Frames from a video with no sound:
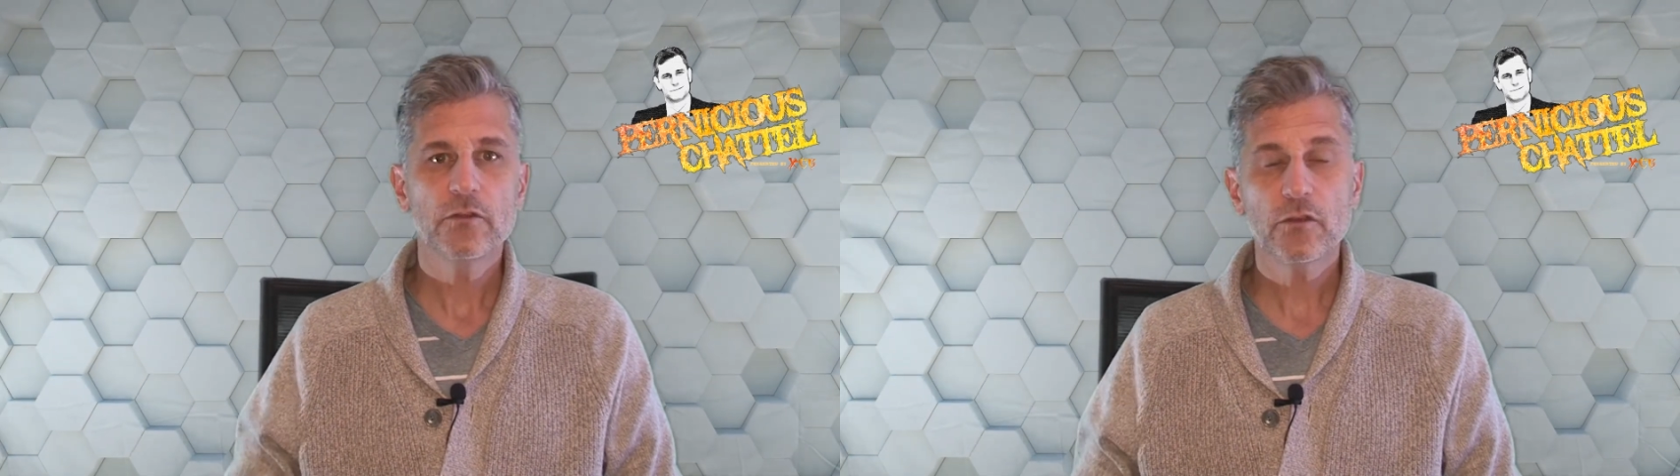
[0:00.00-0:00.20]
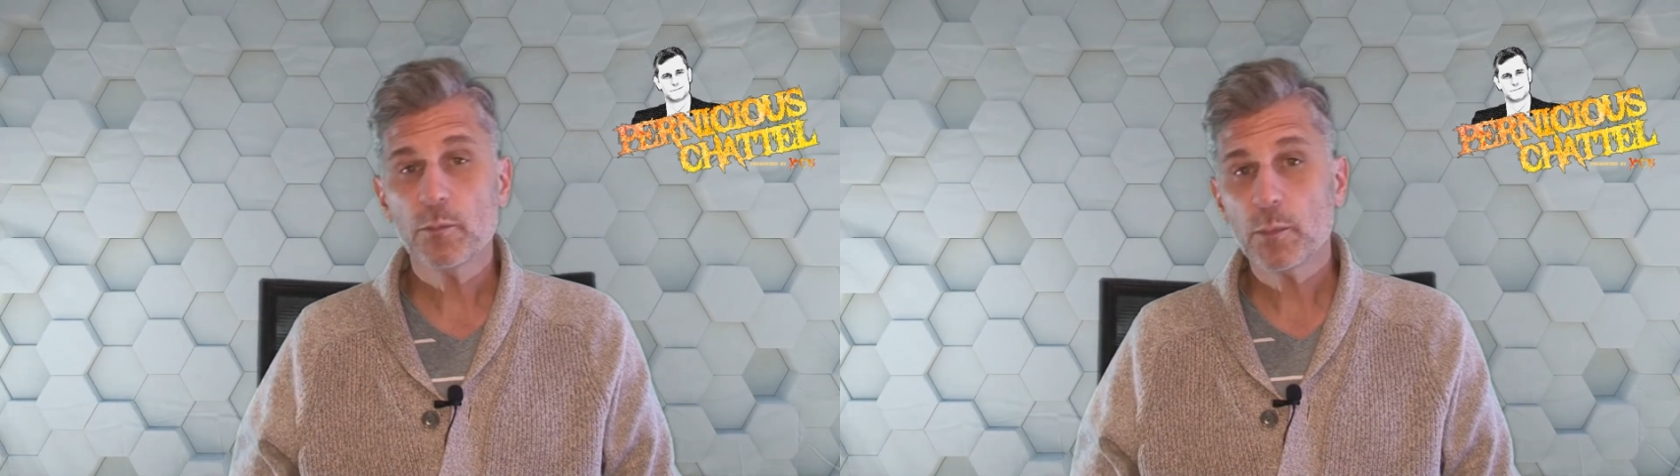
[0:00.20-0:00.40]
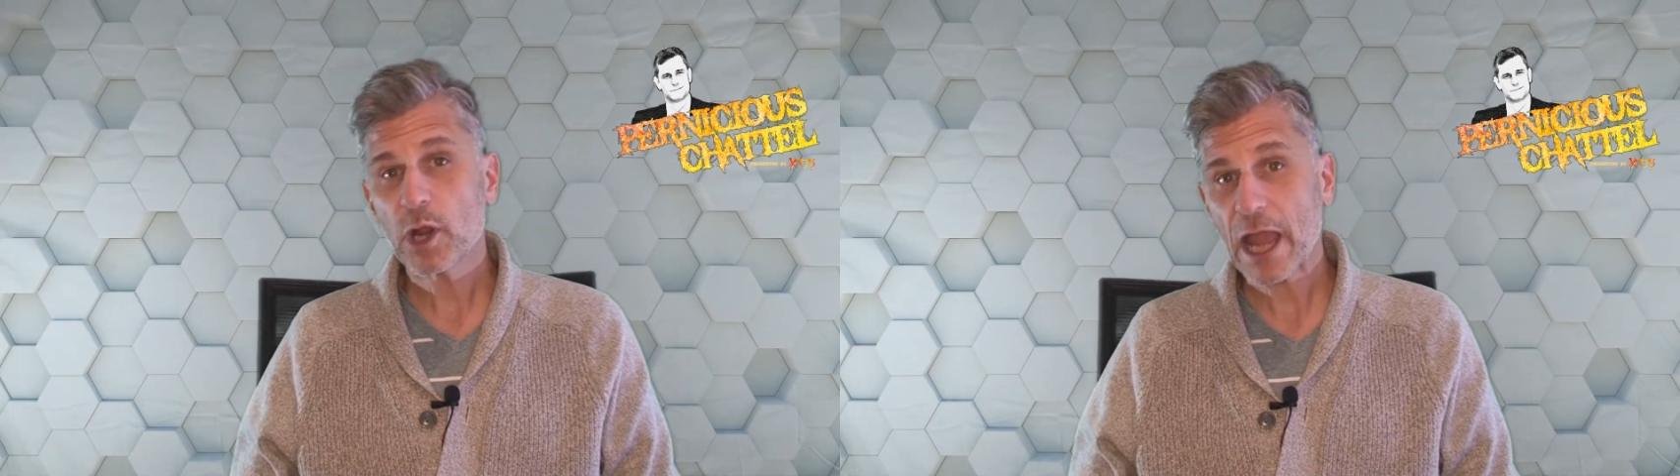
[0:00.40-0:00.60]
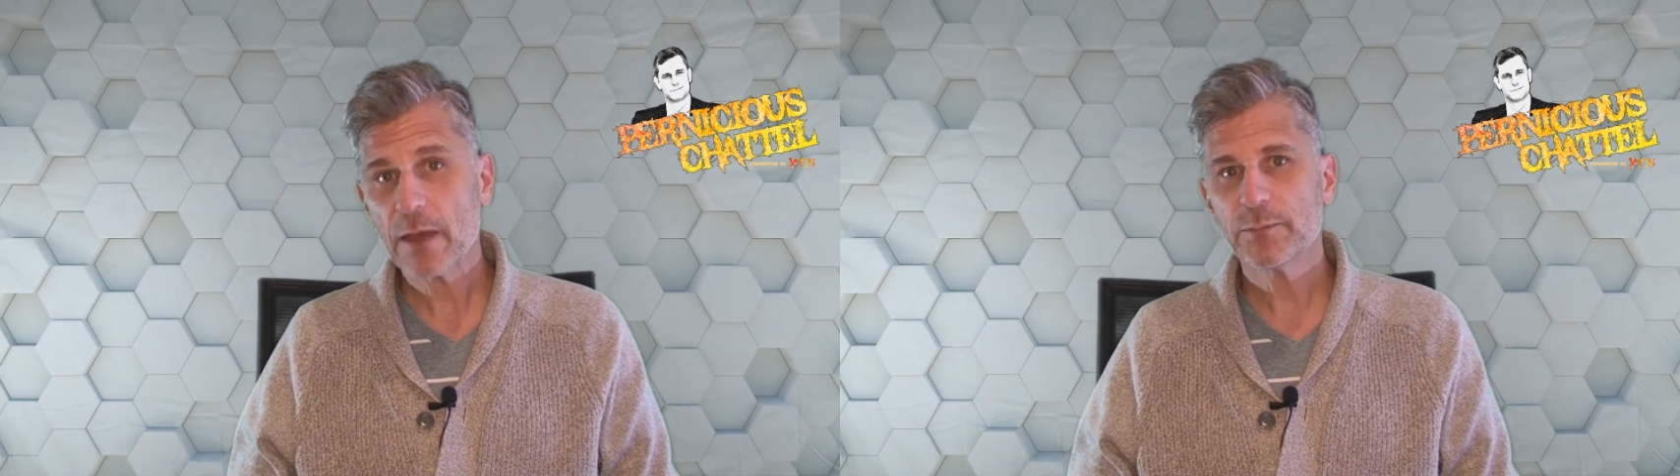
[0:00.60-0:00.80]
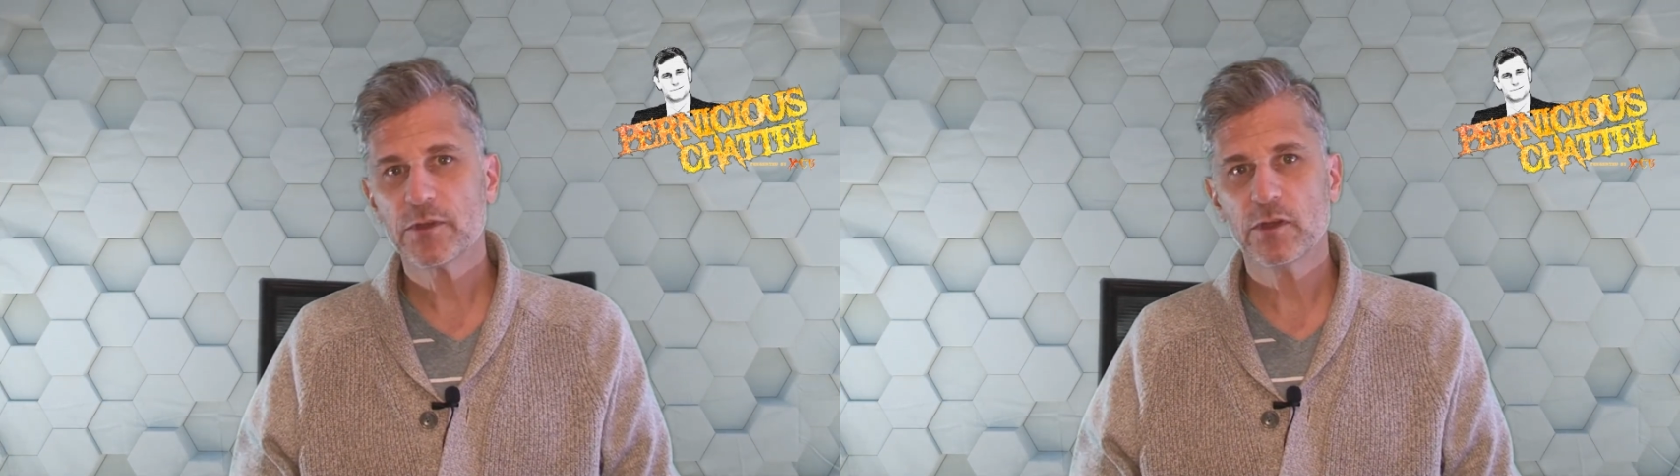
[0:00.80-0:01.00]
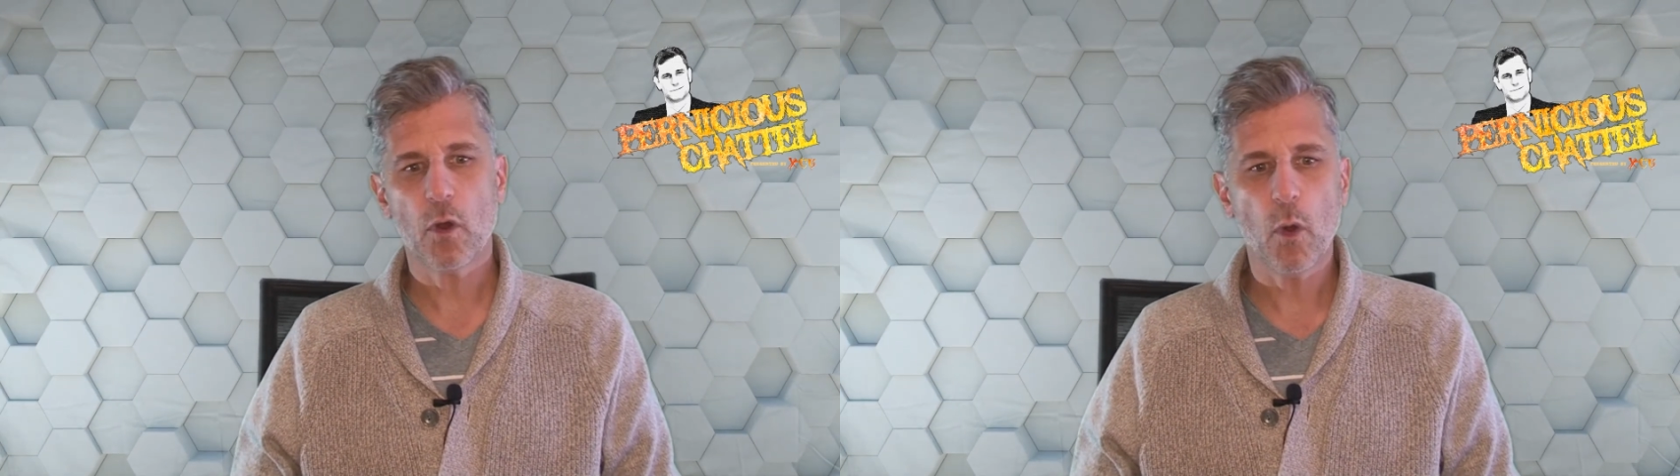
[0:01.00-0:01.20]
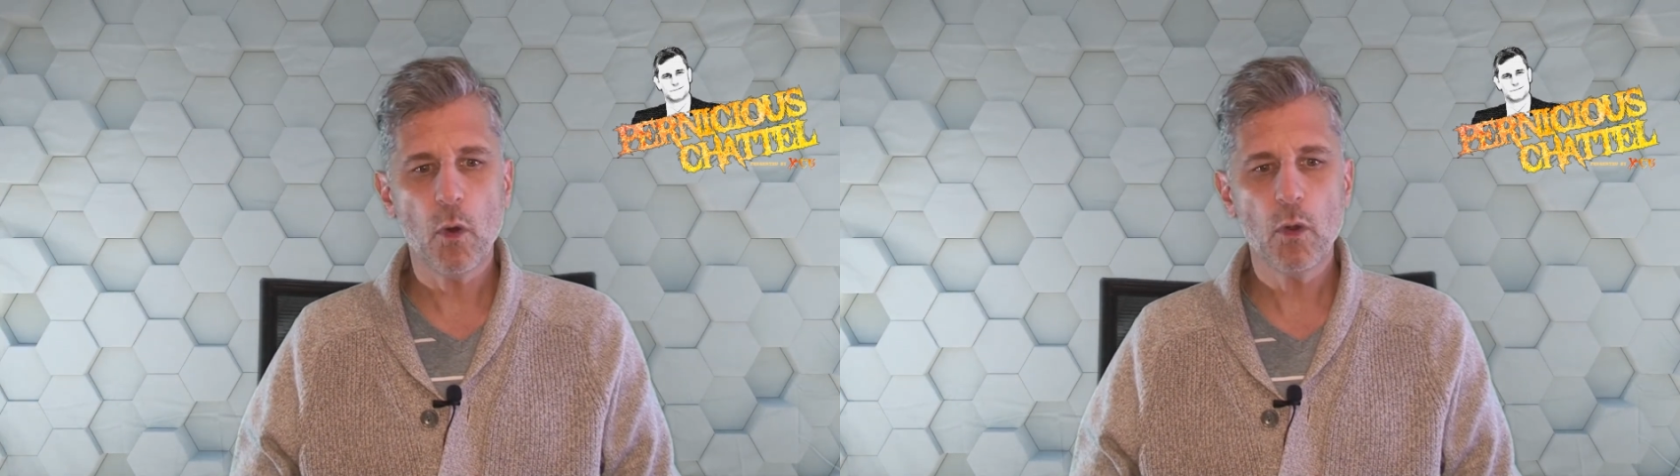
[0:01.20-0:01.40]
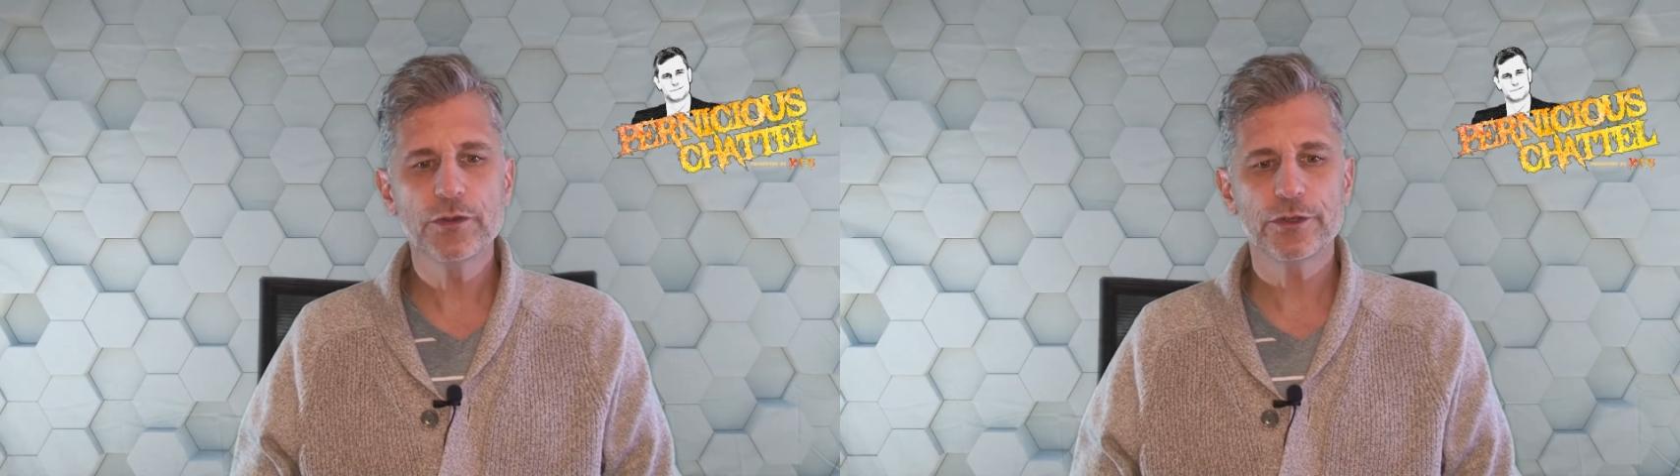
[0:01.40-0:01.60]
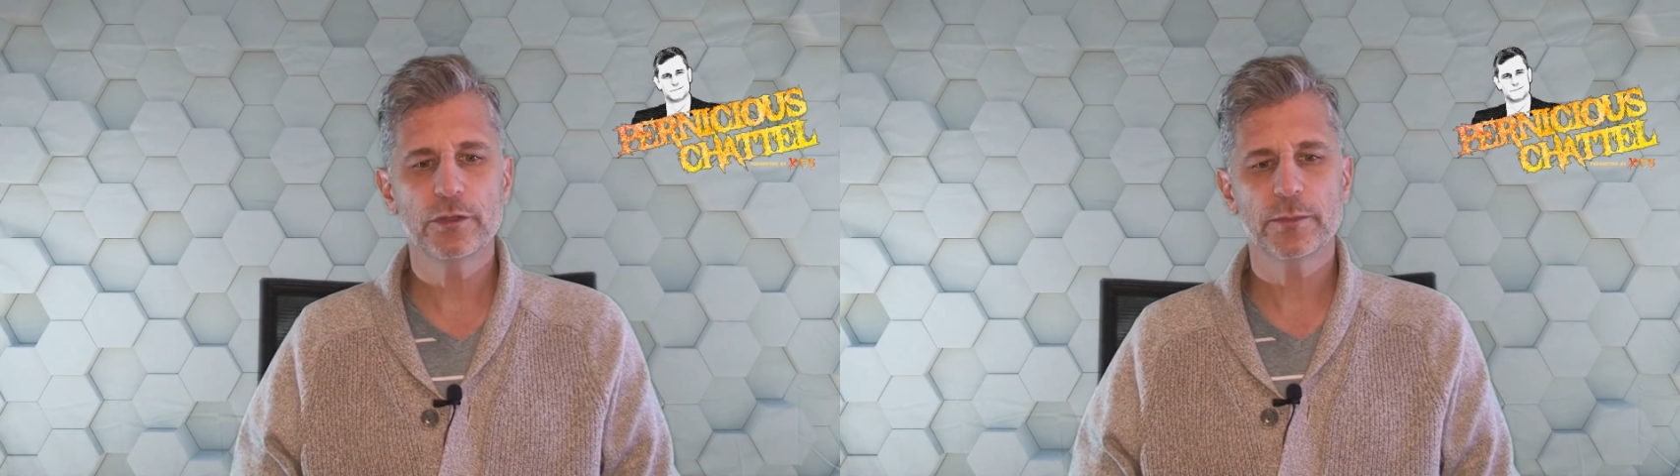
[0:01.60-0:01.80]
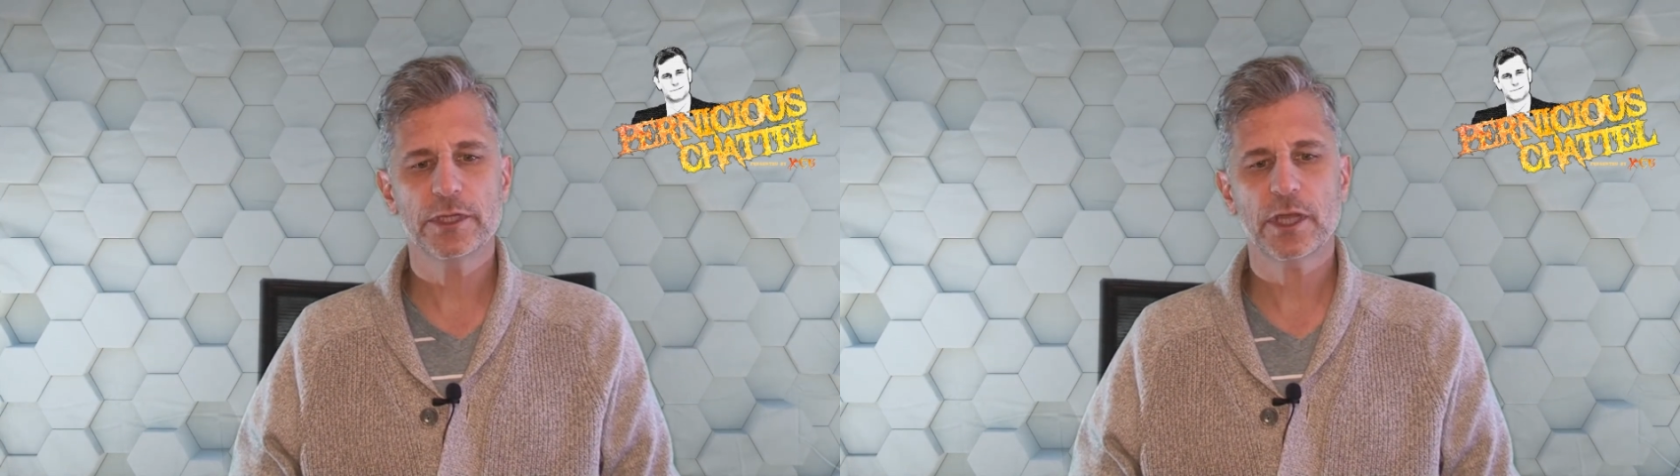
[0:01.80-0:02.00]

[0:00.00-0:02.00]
So perhaps an older human